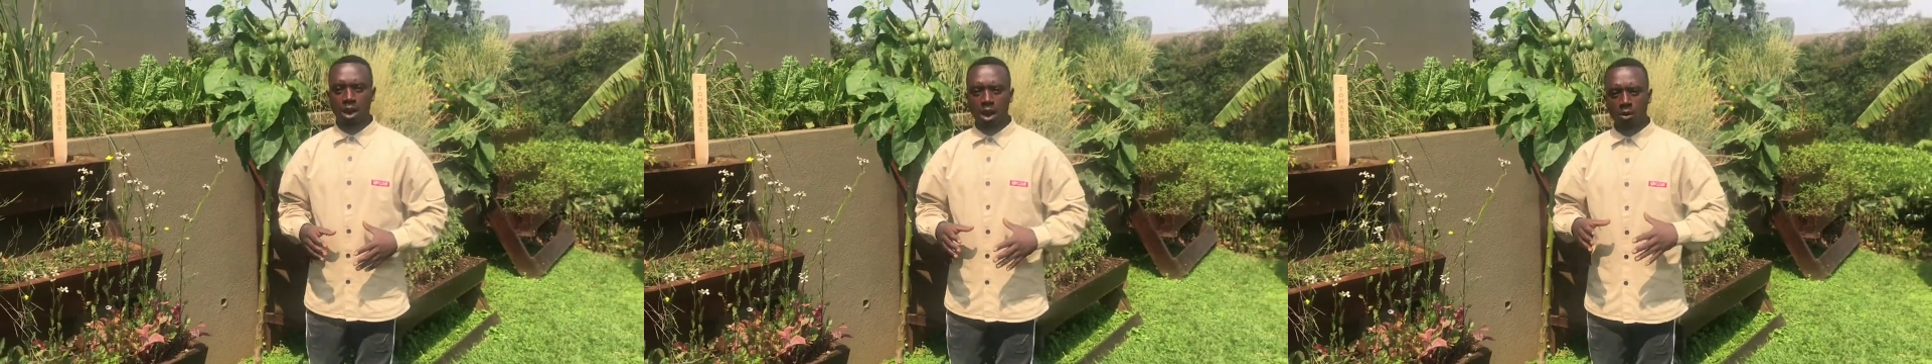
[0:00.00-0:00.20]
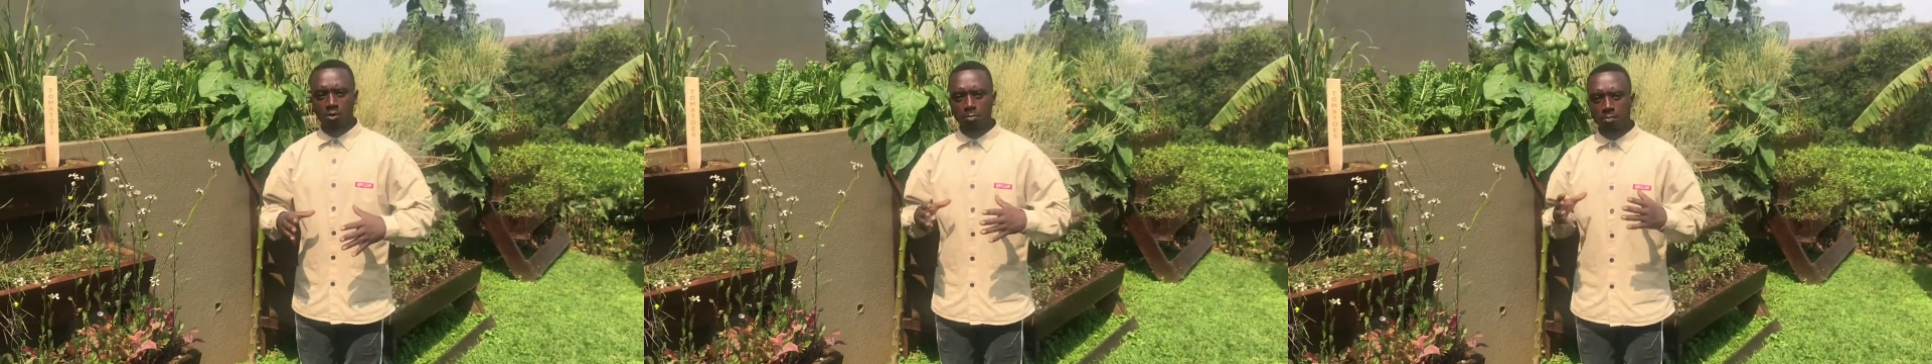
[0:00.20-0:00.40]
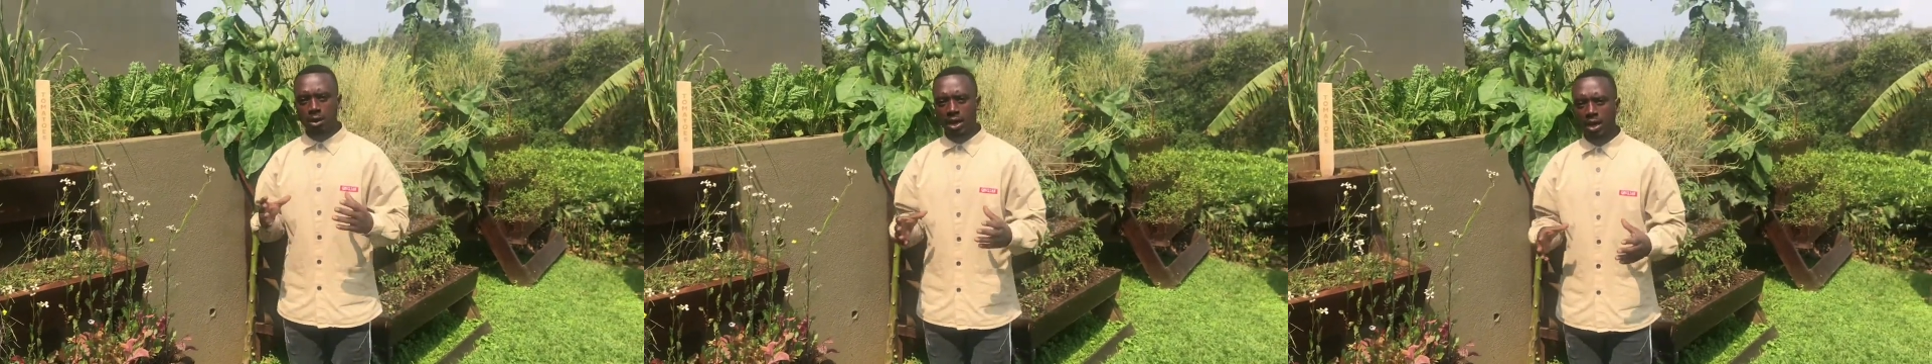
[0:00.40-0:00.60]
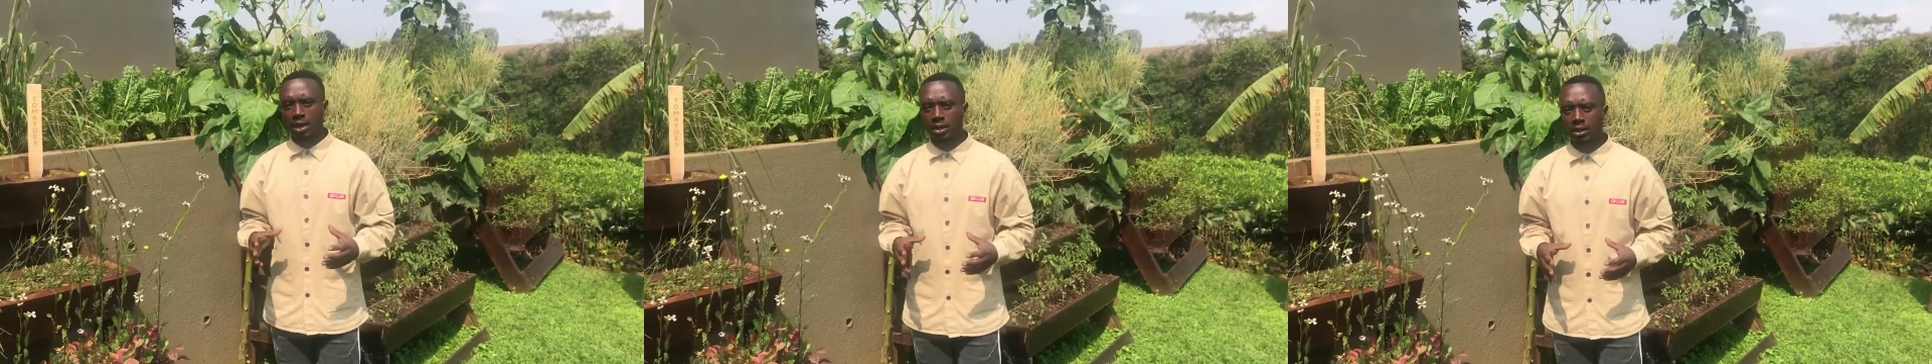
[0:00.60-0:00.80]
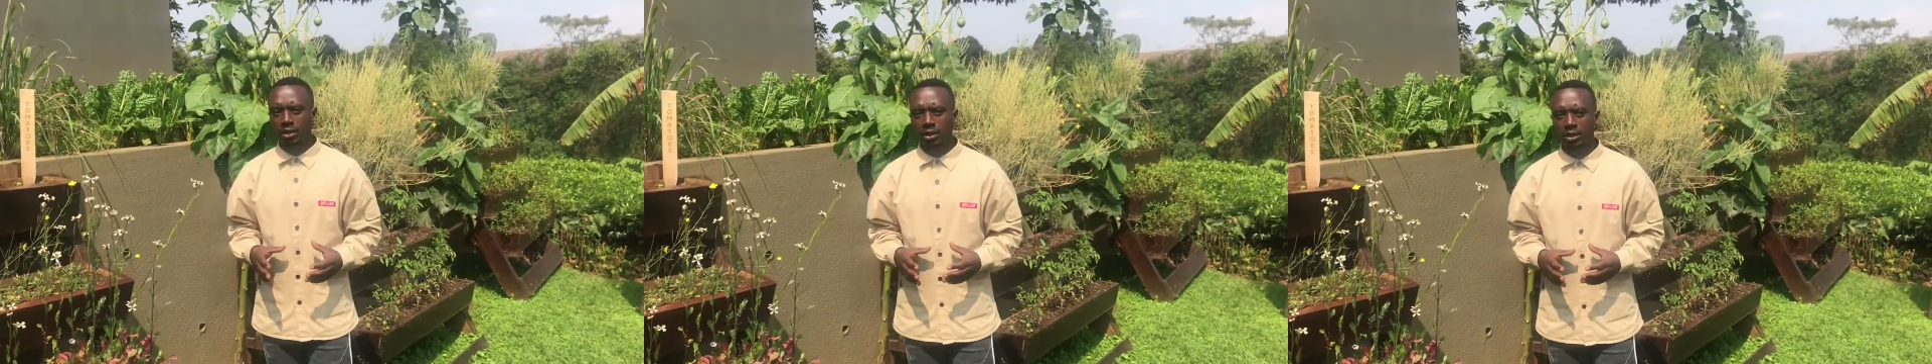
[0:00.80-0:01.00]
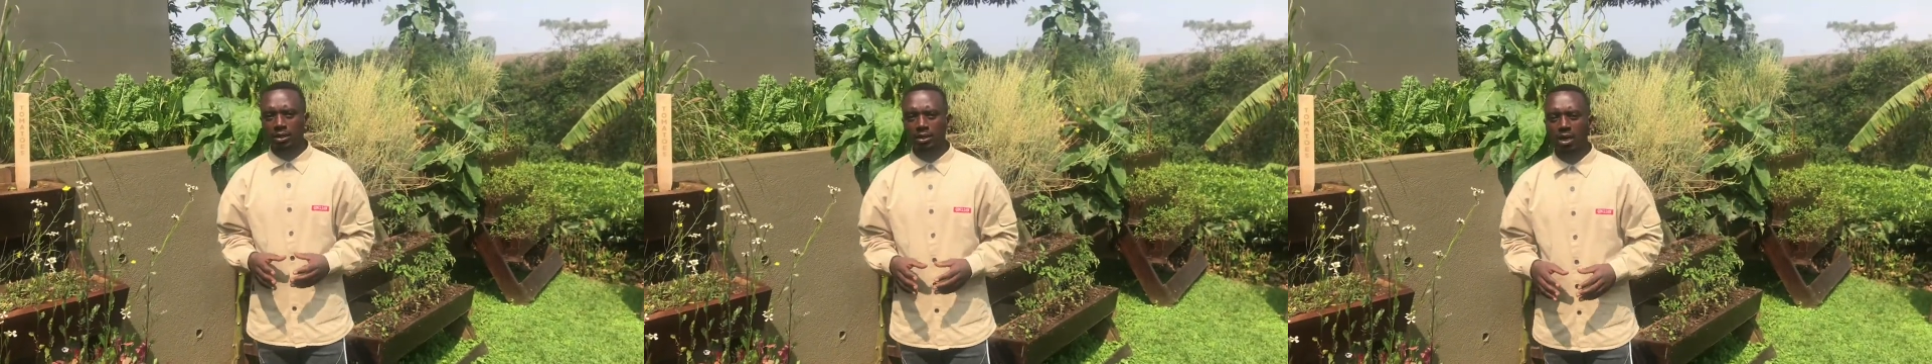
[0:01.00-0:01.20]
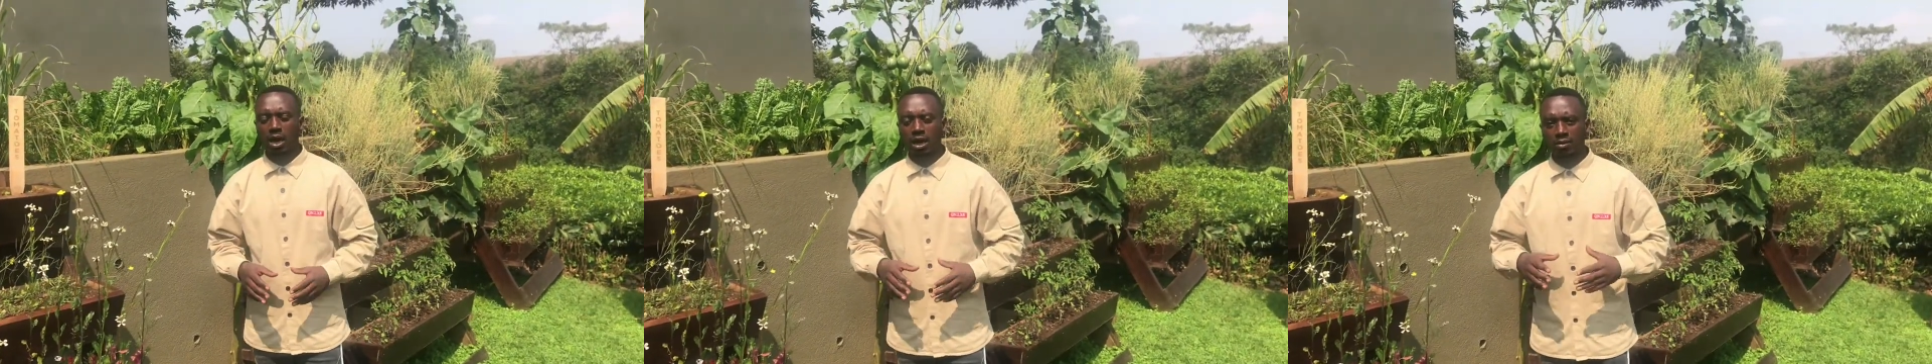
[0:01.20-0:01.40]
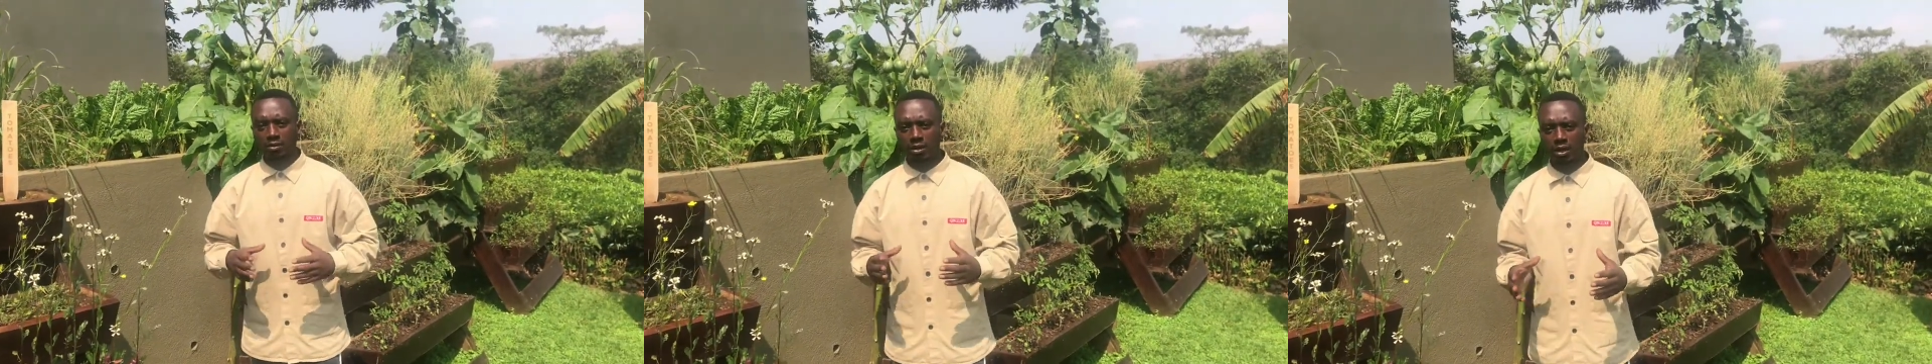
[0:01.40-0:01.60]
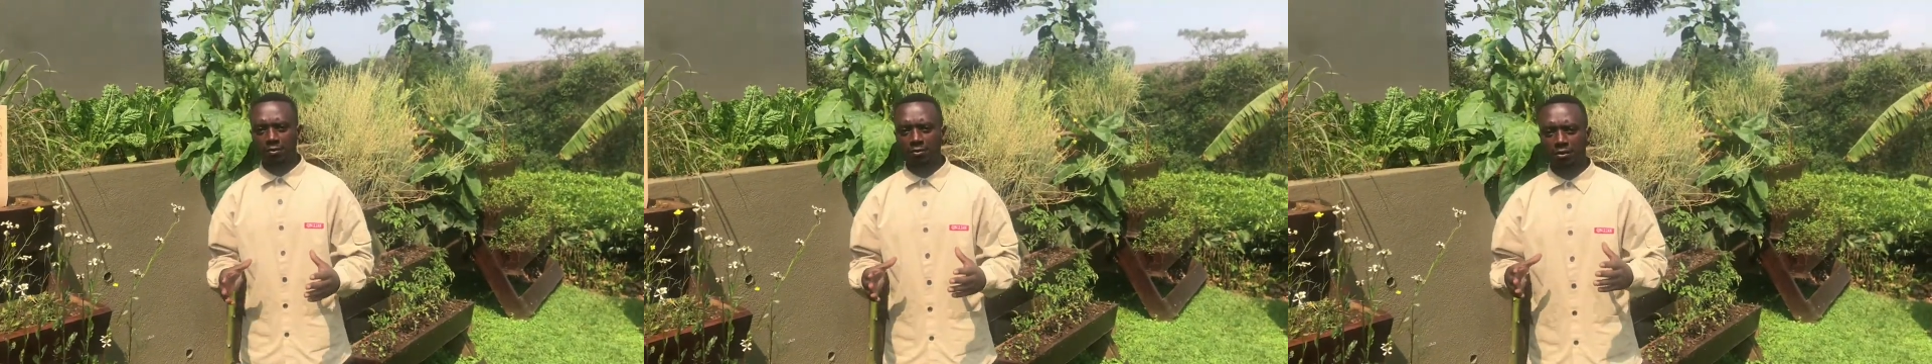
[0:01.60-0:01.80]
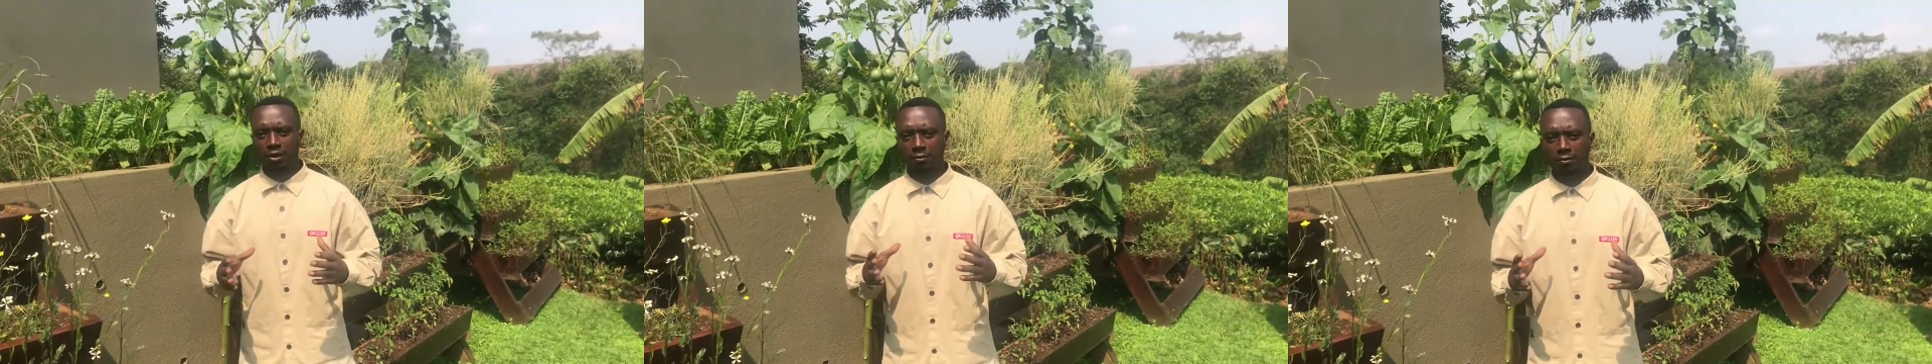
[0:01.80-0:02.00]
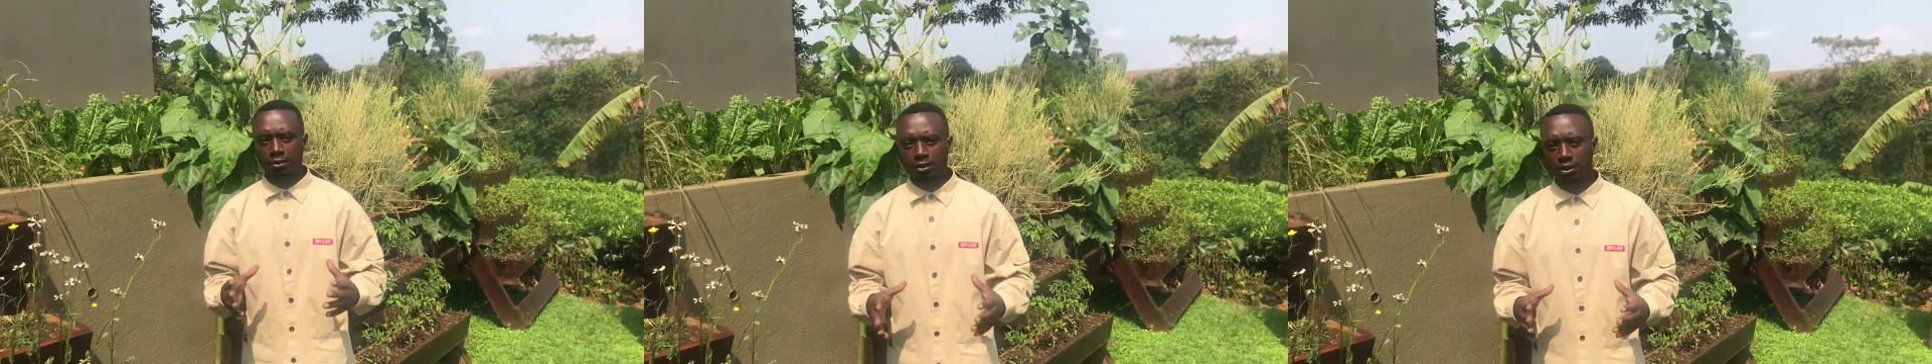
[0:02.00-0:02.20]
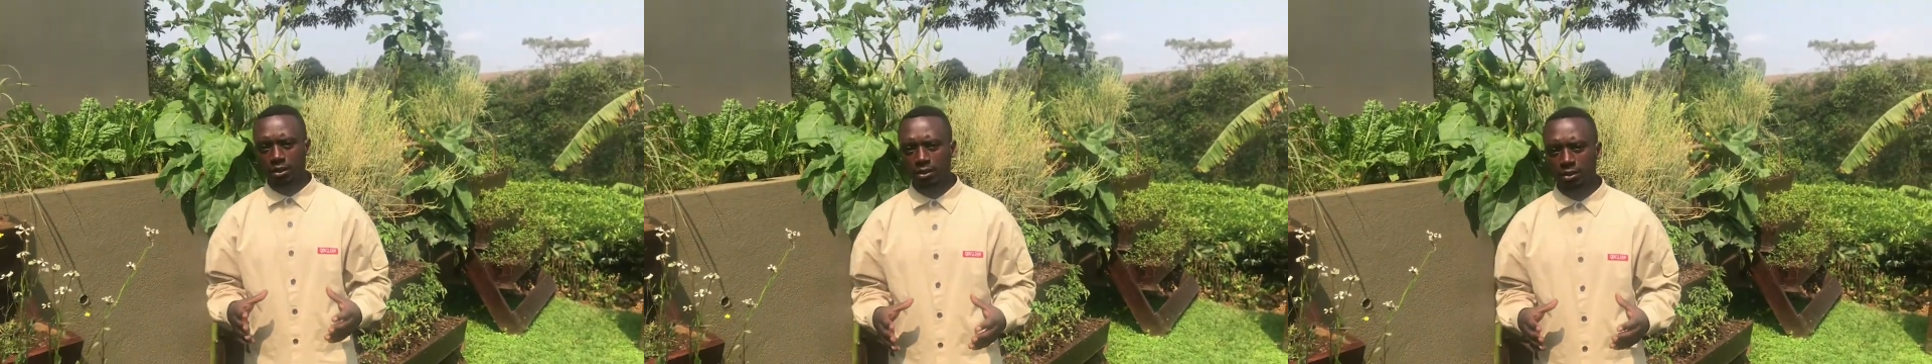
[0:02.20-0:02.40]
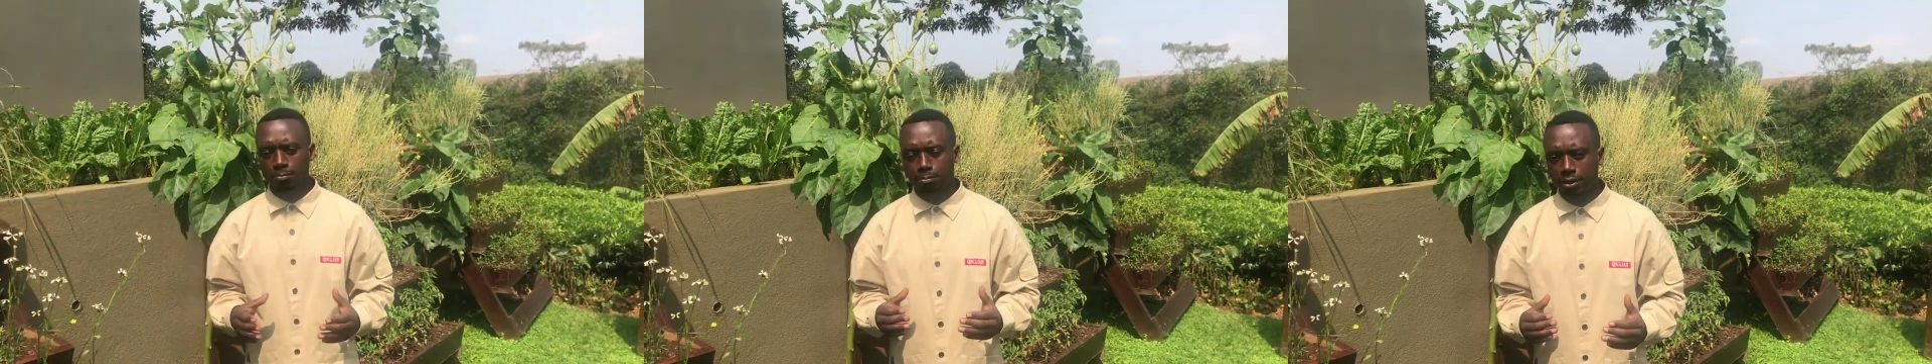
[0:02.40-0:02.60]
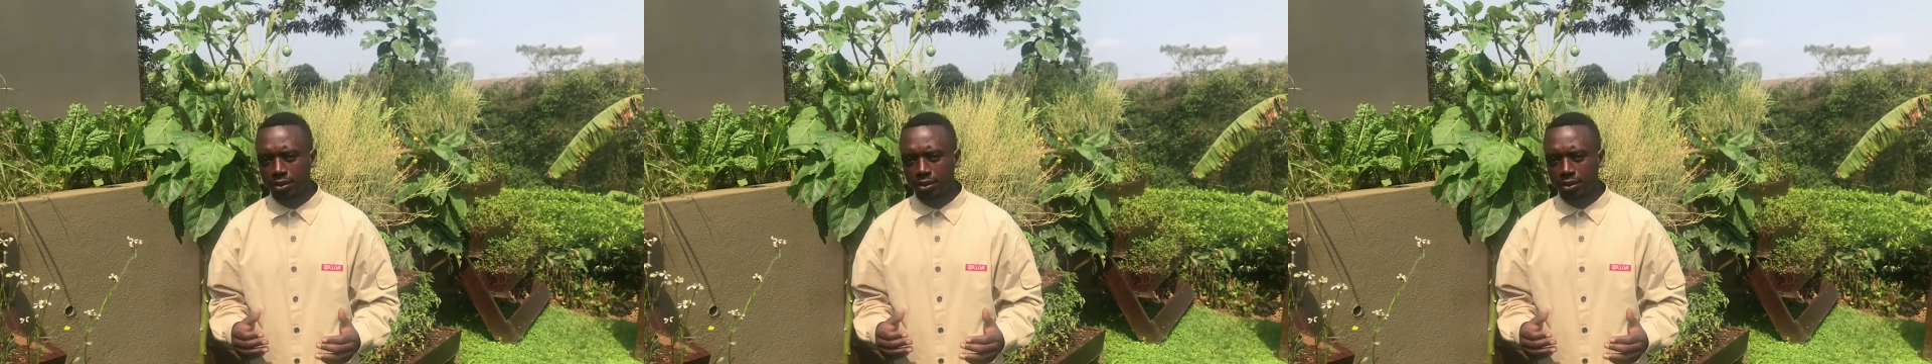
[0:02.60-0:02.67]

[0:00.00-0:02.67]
I will be learning a self-sufficient